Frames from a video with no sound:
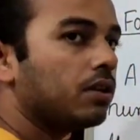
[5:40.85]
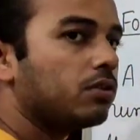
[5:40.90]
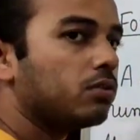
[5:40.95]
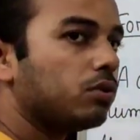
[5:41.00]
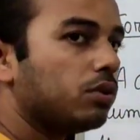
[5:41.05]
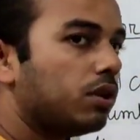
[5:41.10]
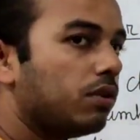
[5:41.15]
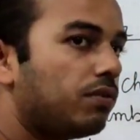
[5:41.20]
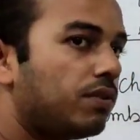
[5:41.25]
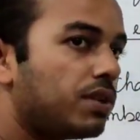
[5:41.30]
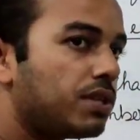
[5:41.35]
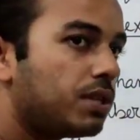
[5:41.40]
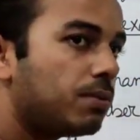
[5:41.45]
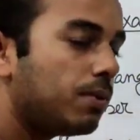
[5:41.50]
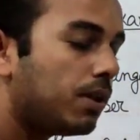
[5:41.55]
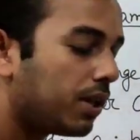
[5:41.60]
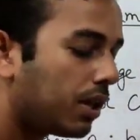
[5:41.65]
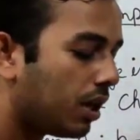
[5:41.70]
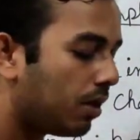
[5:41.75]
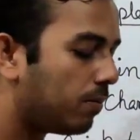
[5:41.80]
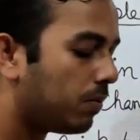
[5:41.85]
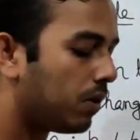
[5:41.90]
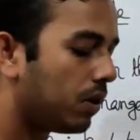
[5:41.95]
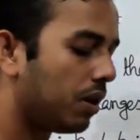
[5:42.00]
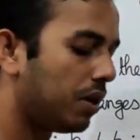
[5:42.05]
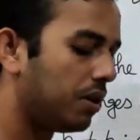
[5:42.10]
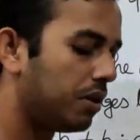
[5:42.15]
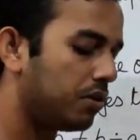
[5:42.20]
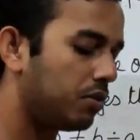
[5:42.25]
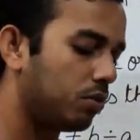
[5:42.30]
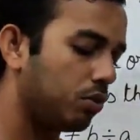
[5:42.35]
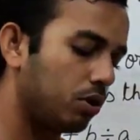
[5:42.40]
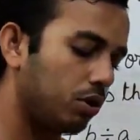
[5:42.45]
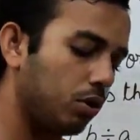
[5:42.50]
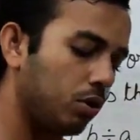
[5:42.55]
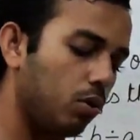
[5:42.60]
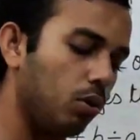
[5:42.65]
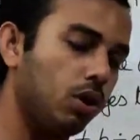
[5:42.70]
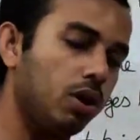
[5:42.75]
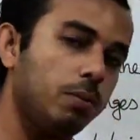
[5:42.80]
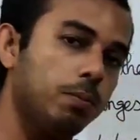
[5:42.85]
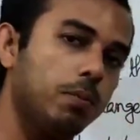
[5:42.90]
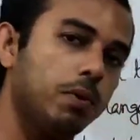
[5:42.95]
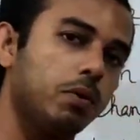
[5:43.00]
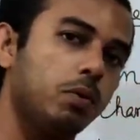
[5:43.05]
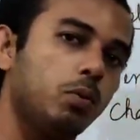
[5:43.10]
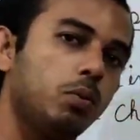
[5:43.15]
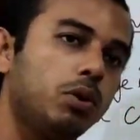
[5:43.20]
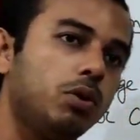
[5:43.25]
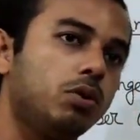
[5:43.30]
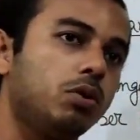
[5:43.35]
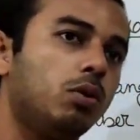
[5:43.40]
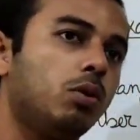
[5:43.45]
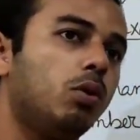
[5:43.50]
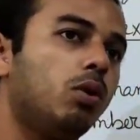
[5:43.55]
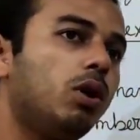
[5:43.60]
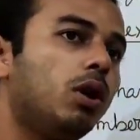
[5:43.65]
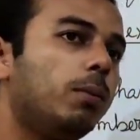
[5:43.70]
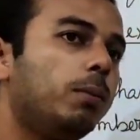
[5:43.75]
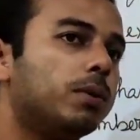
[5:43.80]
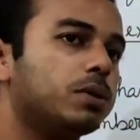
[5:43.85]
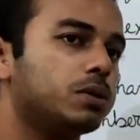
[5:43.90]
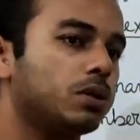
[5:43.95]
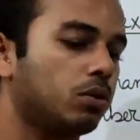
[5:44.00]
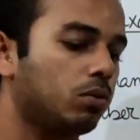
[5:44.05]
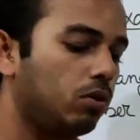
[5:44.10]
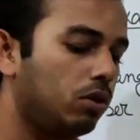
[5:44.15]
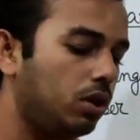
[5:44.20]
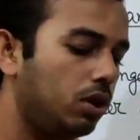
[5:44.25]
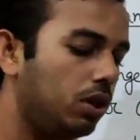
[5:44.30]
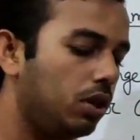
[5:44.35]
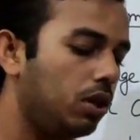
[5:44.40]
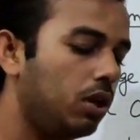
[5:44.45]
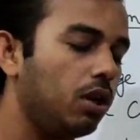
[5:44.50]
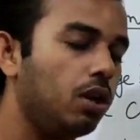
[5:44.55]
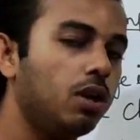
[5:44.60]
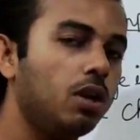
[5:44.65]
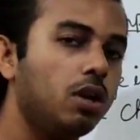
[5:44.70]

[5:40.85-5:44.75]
So if decimal came, it is not a whole number. We know whole numbers are only